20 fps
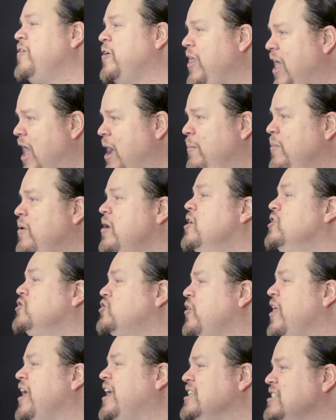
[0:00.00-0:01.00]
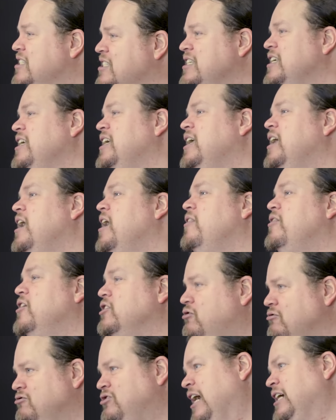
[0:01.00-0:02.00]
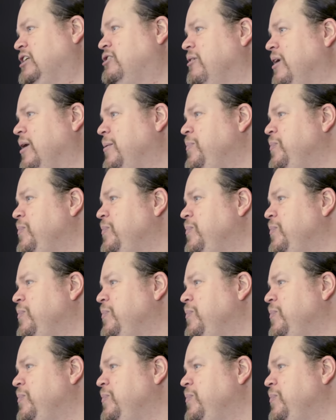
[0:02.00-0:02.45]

for them so they can see the trajectory.